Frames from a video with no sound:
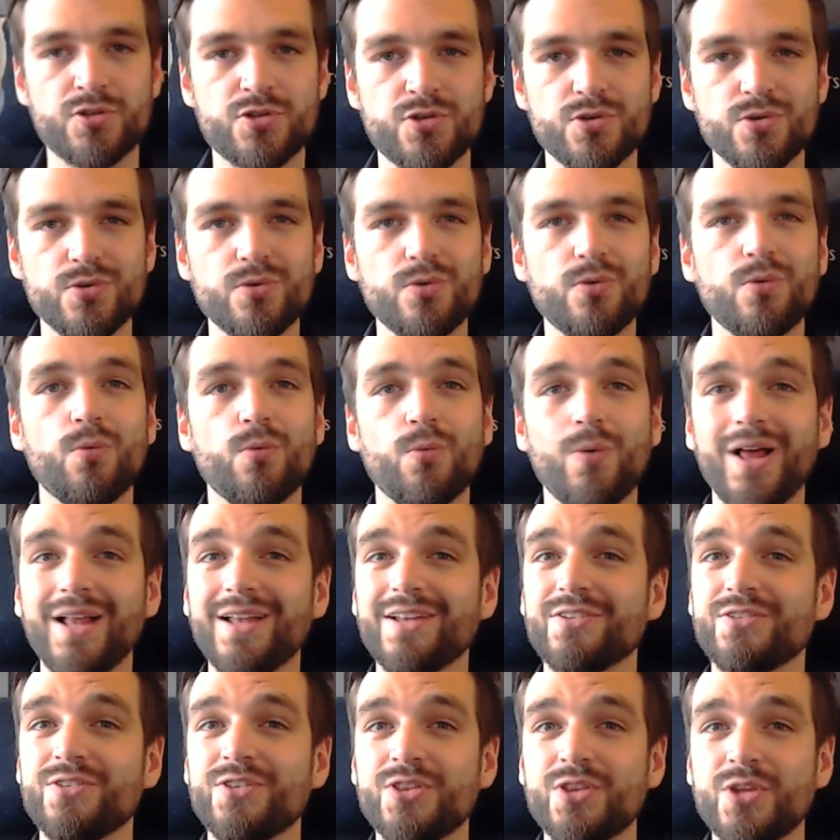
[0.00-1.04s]
2, well,
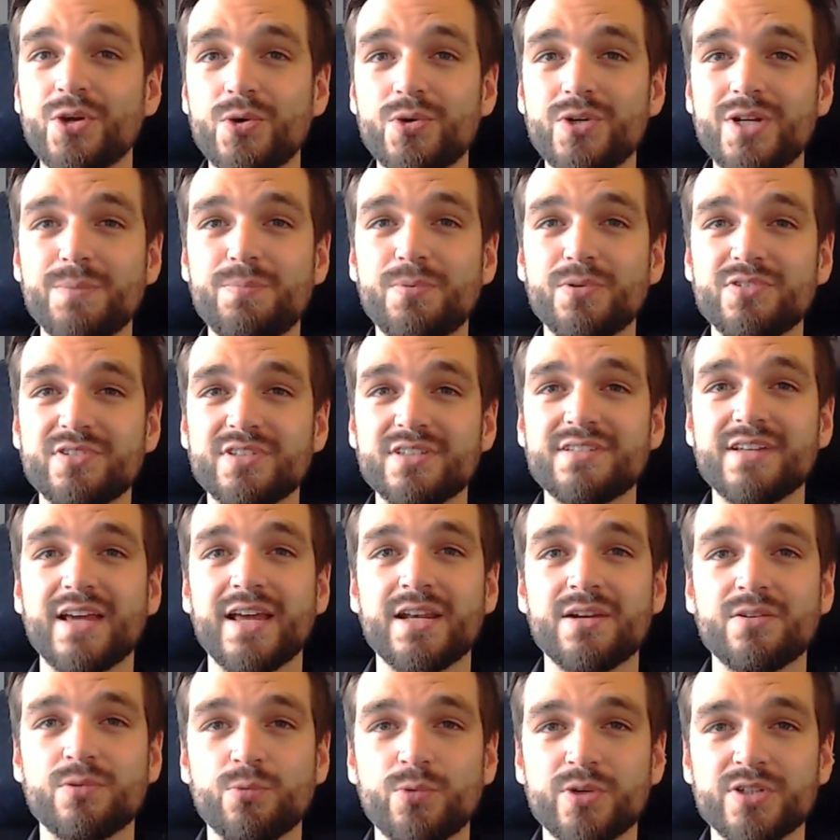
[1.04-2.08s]
no deposit
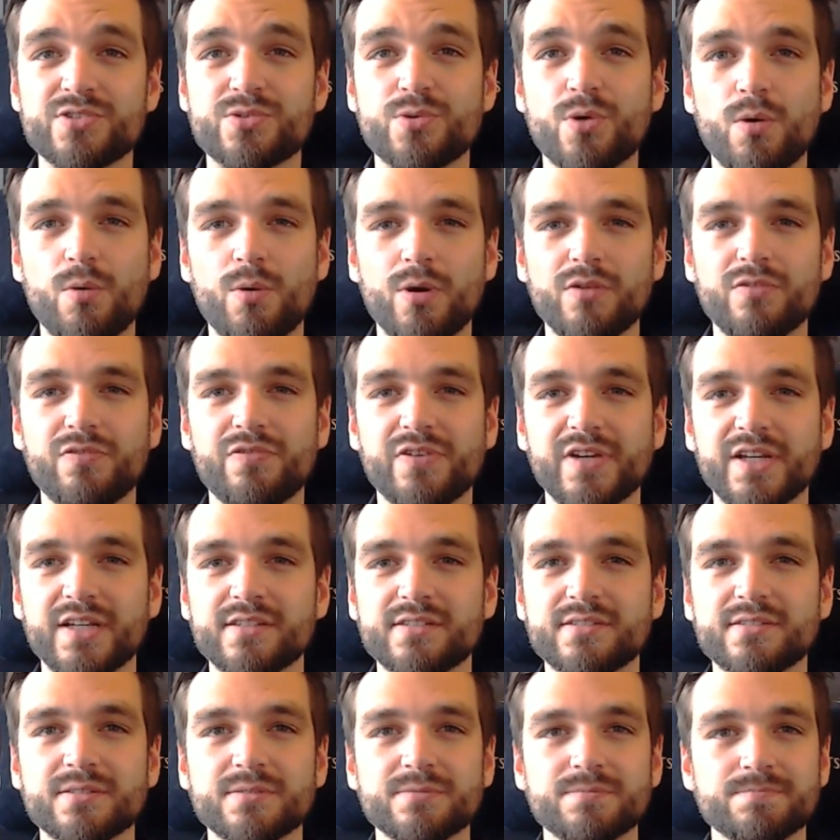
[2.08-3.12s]
and withdrawal
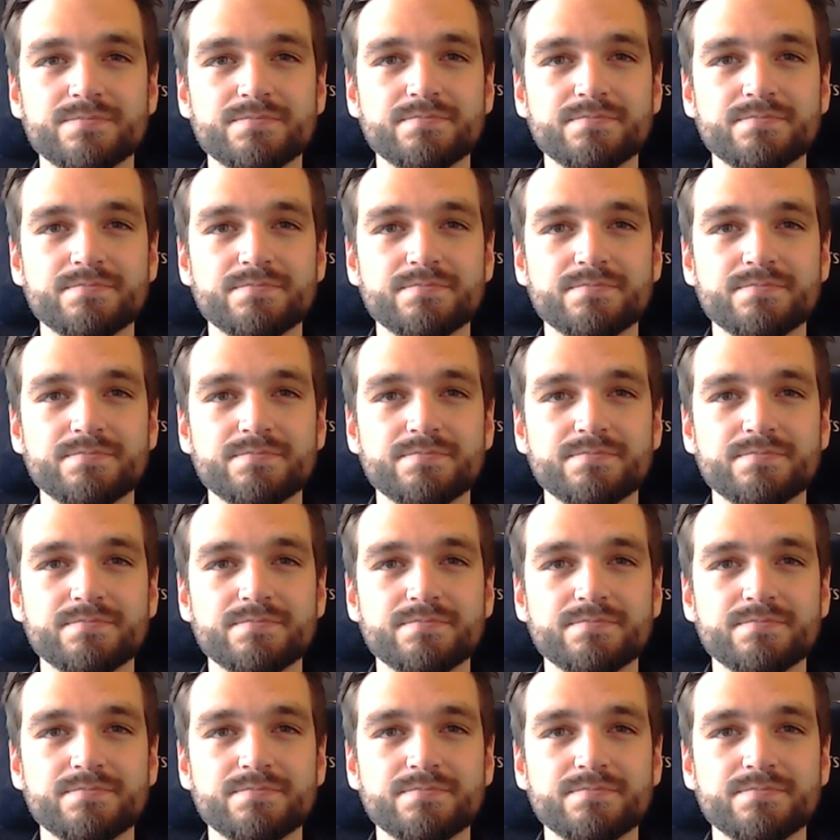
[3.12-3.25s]
fees.